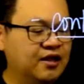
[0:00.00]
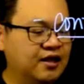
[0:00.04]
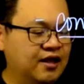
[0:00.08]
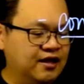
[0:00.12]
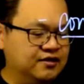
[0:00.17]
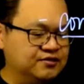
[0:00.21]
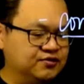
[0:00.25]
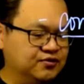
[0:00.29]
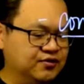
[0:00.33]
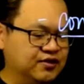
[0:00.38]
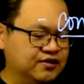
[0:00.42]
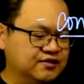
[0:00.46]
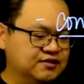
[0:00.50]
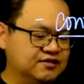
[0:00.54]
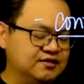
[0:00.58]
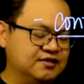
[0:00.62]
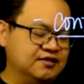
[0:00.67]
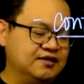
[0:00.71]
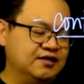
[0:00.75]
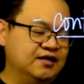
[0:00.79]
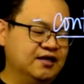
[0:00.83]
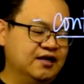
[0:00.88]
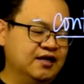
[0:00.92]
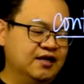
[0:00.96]
As you can
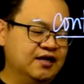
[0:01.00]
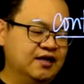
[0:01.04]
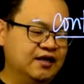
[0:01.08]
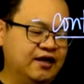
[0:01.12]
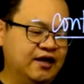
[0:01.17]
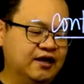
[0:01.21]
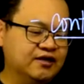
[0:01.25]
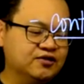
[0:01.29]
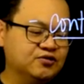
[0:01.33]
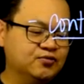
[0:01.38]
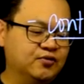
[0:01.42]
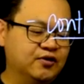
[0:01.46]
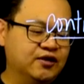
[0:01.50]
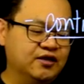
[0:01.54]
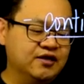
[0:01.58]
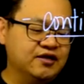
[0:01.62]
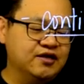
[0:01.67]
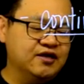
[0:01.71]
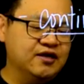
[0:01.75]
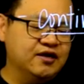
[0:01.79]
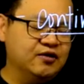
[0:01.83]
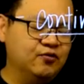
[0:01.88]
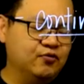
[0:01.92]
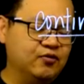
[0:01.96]
see, x1
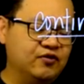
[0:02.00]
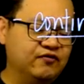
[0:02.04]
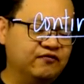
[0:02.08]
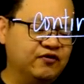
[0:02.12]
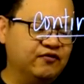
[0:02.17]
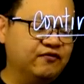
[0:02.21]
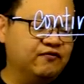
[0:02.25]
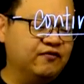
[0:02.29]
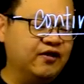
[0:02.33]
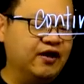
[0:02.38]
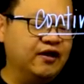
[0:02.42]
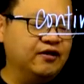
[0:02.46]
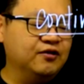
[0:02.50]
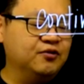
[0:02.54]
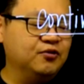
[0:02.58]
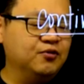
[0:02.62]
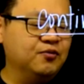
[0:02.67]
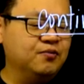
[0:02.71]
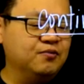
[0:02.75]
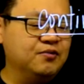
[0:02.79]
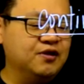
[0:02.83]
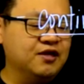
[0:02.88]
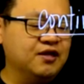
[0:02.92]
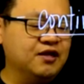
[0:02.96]
here we've defined to
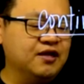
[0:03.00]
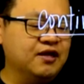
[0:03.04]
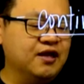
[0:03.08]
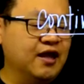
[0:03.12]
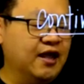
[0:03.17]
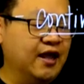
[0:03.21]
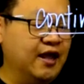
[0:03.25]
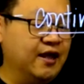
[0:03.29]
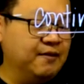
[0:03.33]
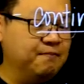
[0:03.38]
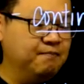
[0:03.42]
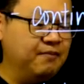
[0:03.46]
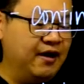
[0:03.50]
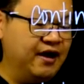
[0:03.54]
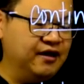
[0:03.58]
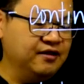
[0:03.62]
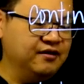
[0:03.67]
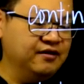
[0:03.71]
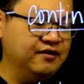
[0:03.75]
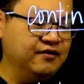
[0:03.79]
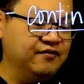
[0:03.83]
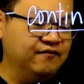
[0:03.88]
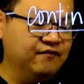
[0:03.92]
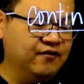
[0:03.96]
be a
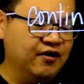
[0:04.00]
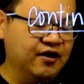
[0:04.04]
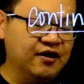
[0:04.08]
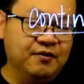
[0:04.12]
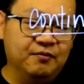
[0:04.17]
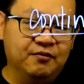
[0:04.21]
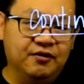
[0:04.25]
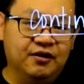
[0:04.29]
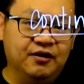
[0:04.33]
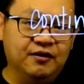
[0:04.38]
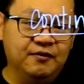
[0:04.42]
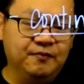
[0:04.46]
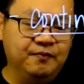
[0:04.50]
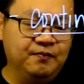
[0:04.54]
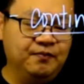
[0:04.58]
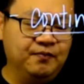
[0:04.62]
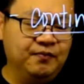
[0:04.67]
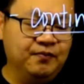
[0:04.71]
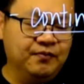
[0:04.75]
binary variable